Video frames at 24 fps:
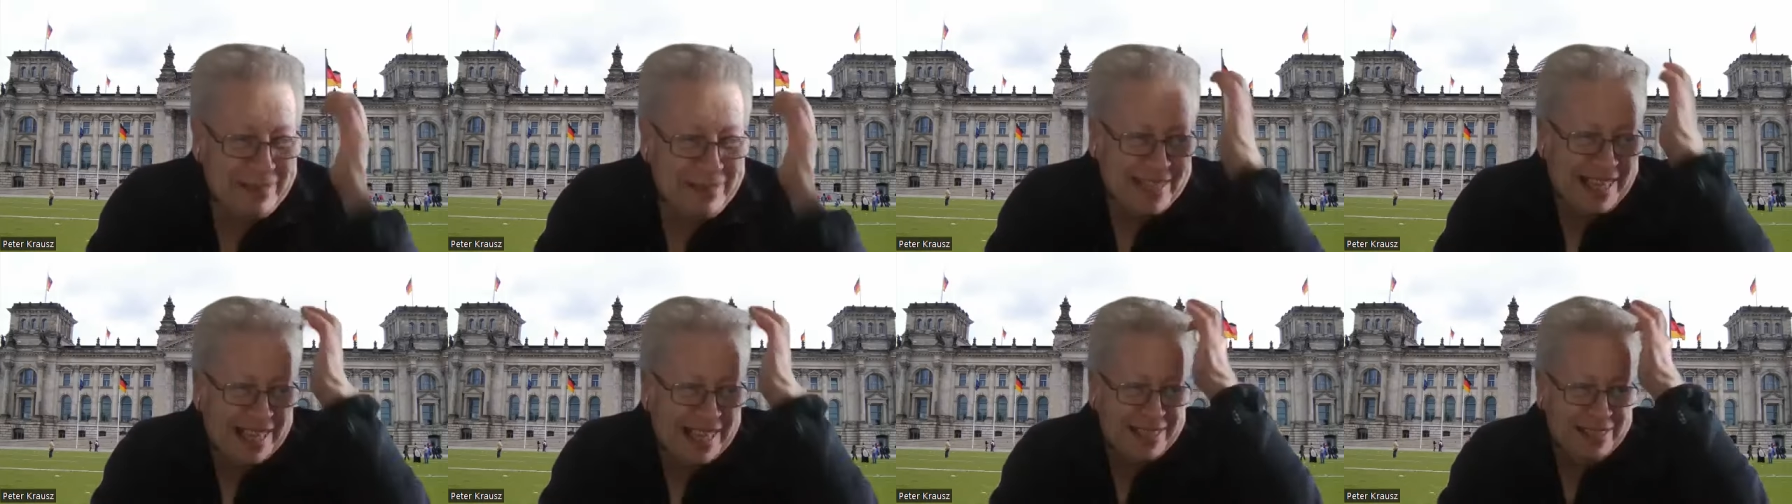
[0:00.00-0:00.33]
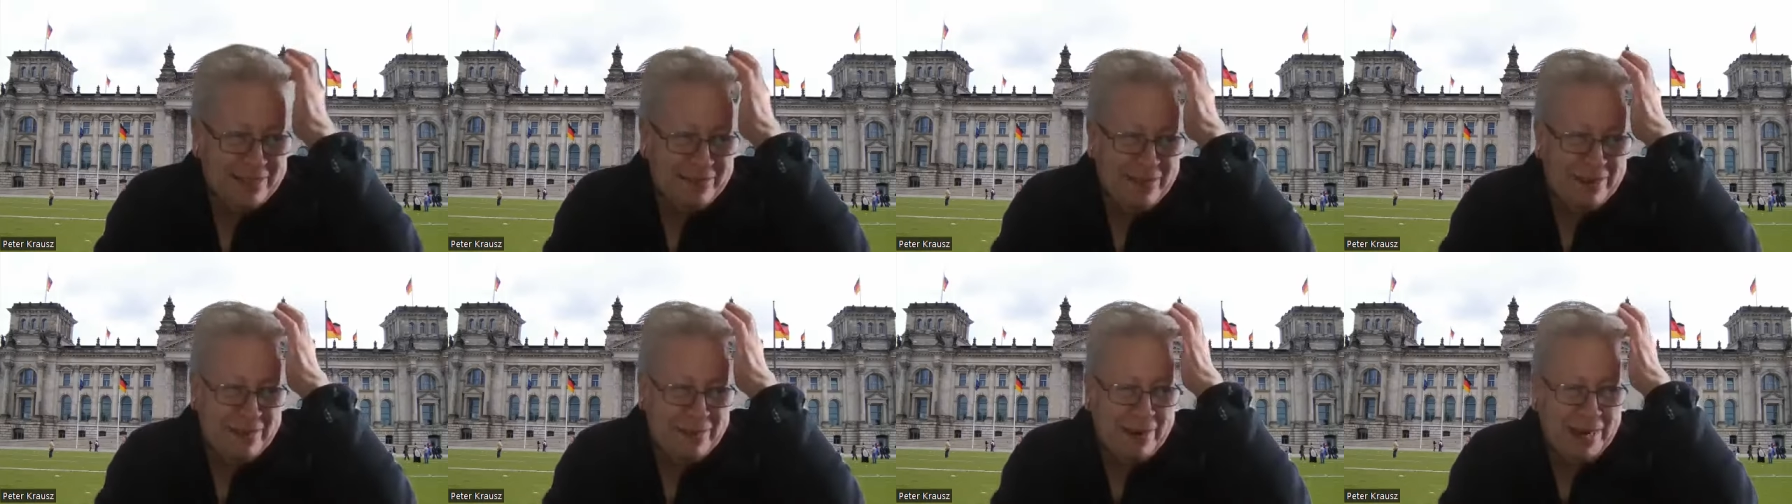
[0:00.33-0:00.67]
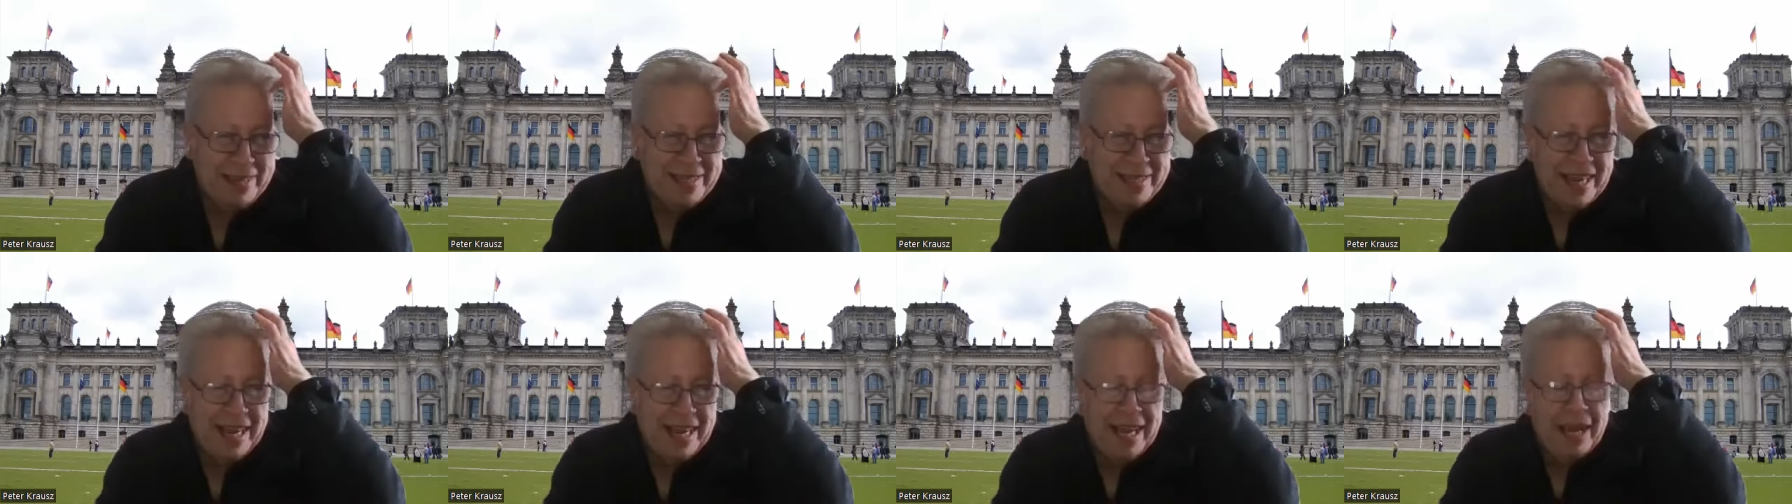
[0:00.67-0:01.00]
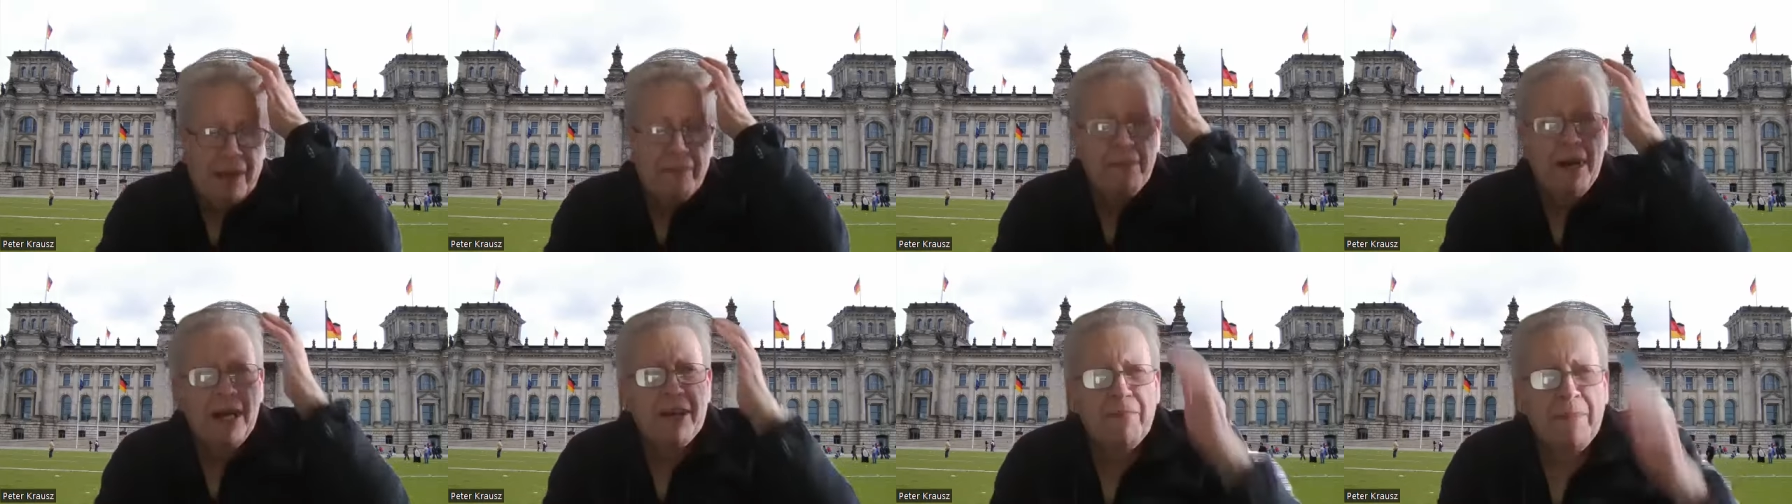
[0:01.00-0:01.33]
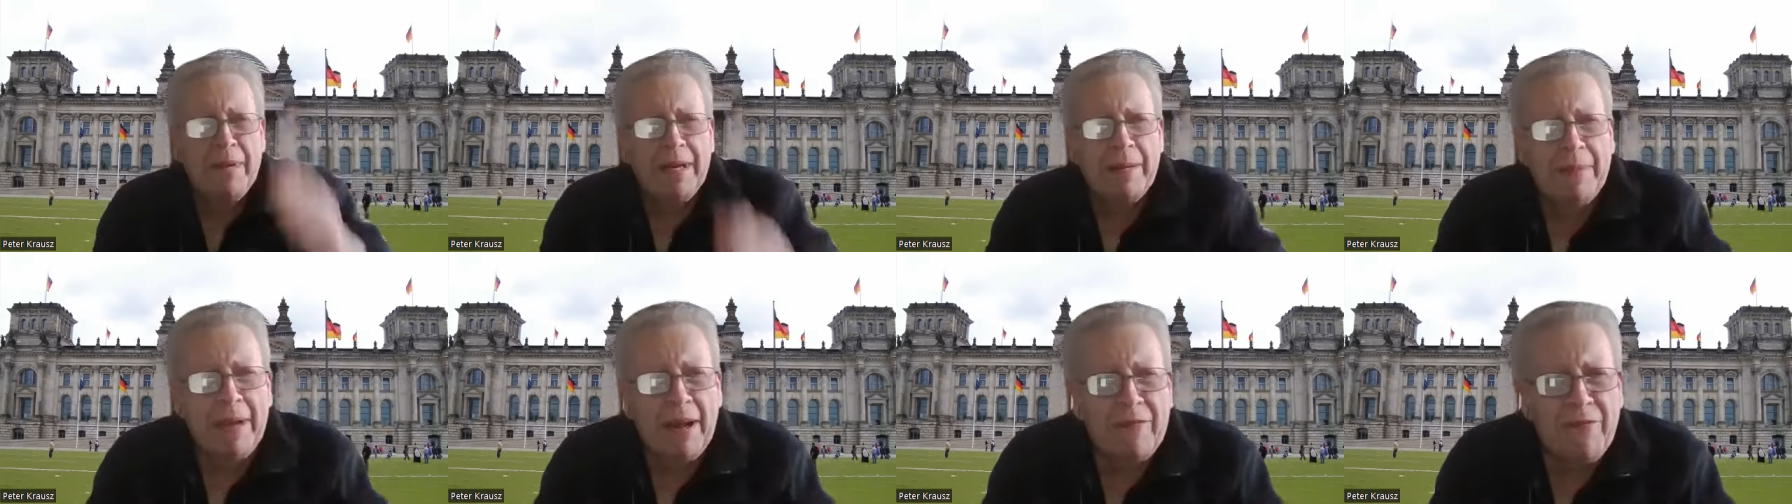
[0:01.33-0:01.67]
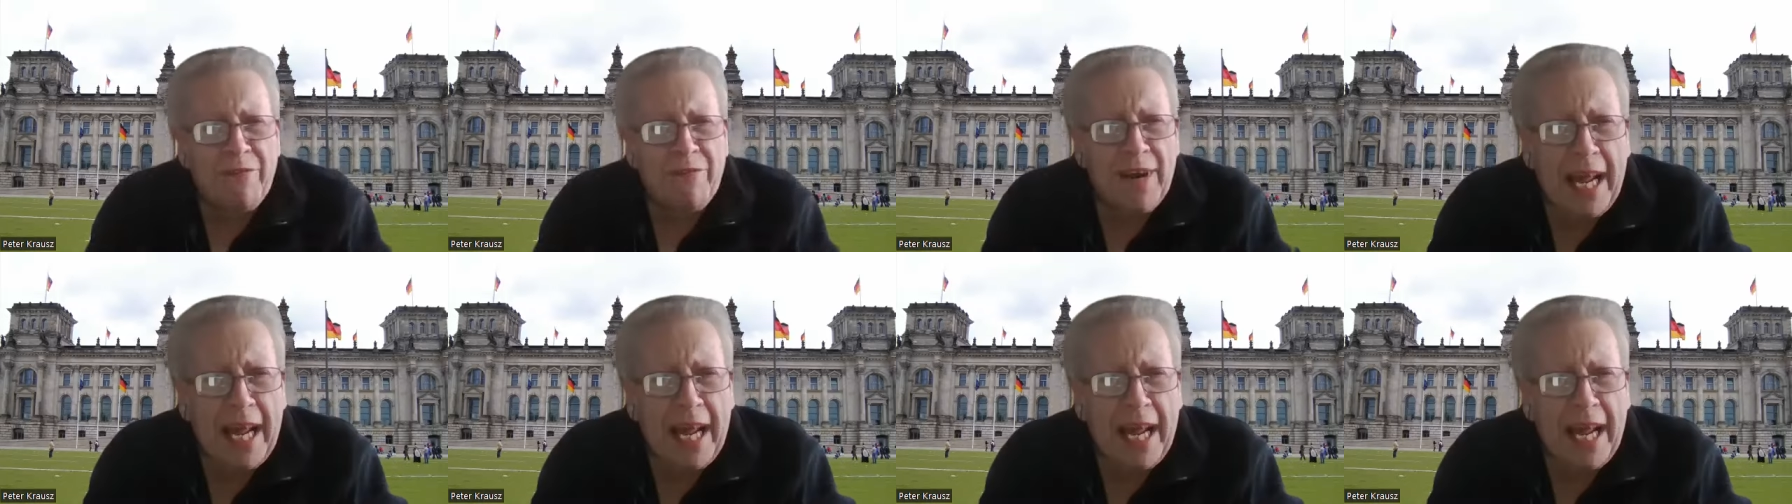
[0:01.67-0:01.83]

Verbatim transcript: but that's we won't. It uh, might have been about.